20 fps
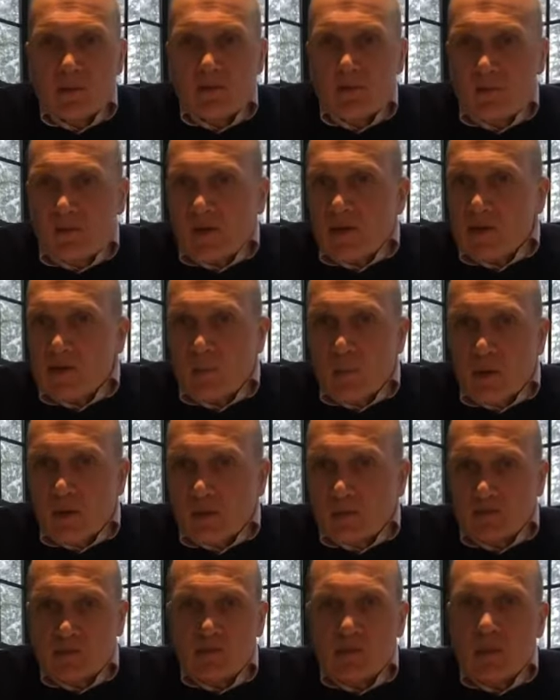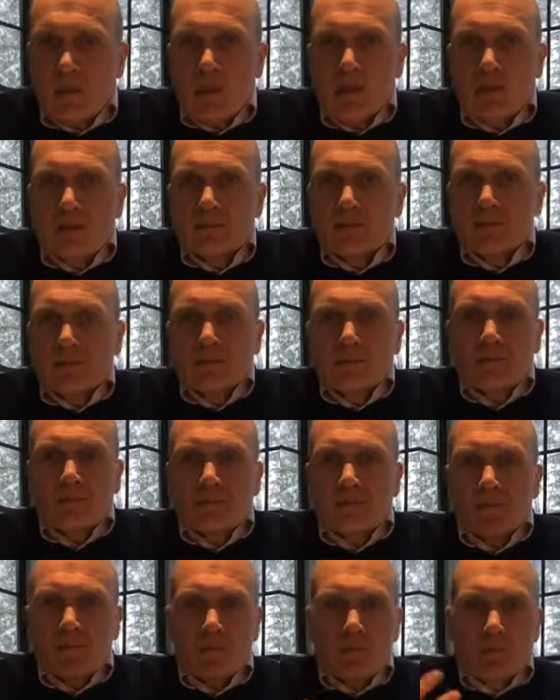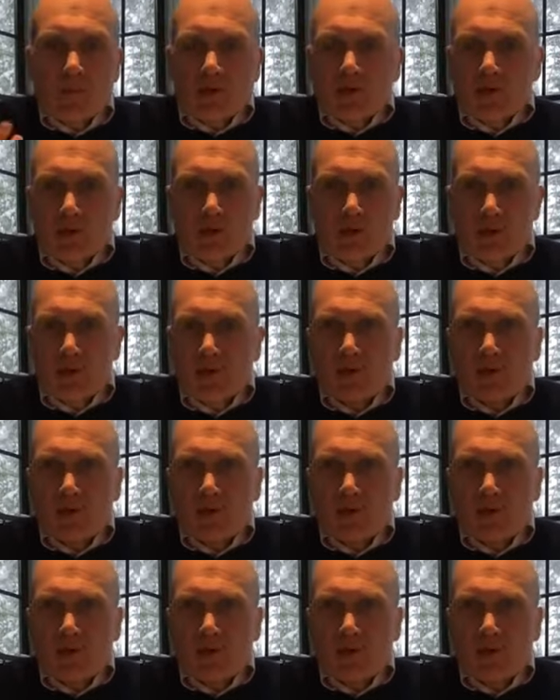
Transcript: Facebook pitches